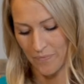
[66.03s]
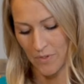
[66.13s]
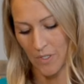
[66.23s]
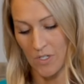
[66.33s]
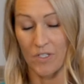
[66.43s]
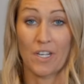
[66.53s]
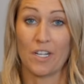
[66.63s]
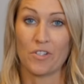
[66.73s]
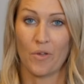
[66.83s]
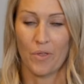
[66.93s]
So I just thought
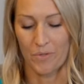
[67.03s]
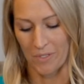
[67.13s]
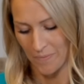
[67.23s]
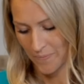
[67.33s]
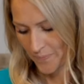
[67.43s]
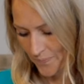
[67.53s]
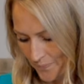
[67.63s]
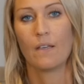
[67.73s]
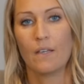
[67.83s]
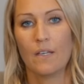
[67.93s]
I'd show those.
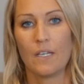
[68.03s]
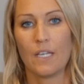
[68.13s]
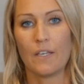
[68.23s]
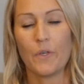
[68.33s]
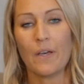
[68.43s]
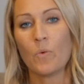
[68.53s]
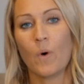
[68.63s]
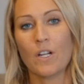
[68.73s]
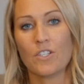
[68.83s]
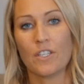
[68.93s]
If you haven't
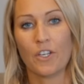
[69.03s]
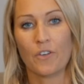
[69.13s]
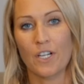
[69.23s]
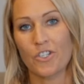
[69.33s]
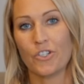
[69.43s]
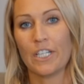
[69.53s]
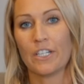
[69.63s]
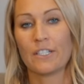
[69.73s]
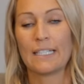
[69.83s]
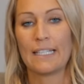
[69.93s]
watched the congressional
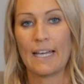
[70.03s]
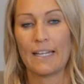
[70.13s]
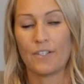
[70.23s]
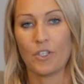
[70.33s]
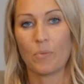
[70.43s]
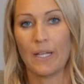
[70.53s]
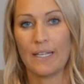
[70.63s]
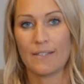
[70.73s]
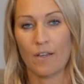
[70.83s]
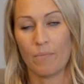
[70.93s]
hearing yet, it took
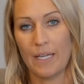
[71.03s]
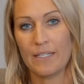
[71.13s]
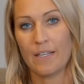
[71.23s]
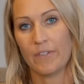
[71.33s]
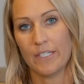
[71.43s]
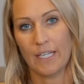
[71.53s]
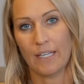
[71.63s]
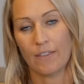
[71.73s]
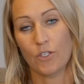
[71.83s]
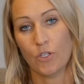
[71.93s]
place on May
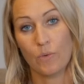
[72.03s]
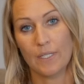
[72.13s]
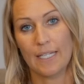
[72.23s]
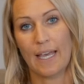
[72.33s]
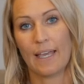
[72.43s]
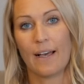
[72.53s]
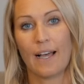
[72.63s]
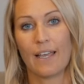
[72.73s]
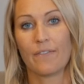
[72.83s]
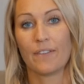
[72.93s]
17th, Tuesday.
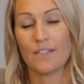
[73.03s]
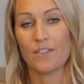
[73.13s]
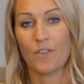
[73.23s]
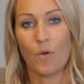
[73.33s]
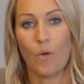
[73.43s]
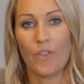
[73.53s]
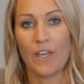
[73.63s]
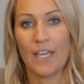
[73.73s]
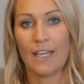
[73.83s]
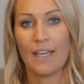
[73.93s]
I have listened to the whole
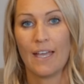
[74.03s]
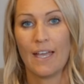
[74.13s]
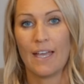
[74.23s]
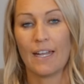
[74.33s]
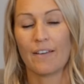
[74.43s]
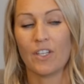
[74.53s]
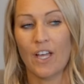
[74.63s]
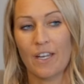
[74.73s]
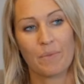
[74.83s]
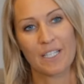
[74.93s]
thing, and I have a
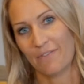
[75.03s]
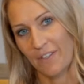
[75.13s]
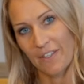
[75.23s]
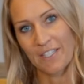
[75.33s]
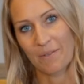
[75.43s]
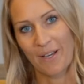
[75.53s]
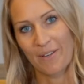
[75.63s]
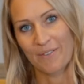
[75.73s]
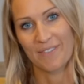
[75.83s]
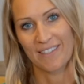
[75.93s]
lot of mixed feelings
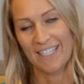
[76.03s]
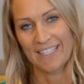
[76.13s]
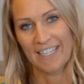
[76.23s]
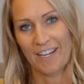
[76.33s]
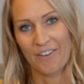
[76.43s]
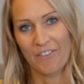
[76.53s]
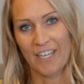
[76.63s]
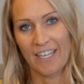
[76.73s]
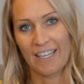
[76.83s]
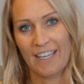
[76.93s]
about the entire
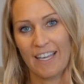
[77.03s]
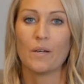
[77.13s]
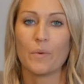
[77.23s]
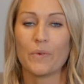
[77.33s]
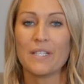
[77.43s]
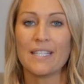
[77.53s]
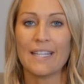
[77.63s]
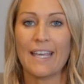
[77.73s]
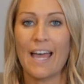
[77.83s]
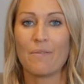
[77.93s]
thing. We
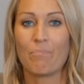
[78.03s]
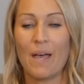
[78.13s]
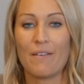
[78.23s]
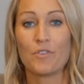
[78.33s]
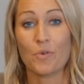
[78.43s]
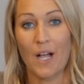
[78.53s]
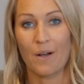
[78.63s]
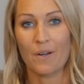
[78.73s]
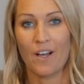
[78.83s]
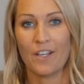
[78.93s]
recently had Bev
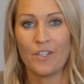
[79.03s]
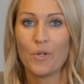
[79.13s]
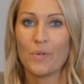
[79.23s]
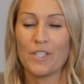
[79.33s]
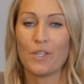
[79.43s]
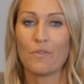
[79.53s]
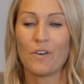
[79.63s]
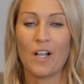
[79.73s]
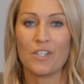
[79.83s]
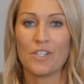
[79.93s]
Trout on, who is a
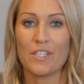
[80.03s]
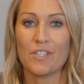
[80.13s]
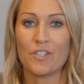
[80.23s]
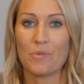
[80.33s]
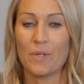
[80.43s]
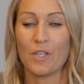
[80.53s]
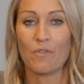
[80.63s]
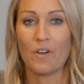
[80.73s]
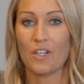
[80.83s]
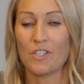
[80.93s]
ufologist. She's been a
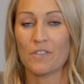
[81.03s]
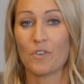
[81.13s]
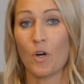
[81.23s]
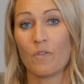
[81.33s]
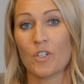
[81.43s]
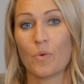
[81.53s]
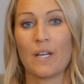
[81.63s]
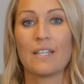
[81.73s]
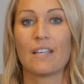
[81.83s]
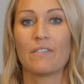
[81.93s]
ufologist for over
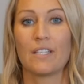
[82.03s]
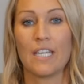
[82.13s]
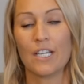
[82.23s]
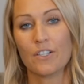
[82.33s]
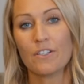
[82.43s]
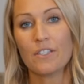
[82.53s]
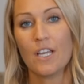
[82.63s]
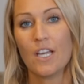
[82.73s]
27 years.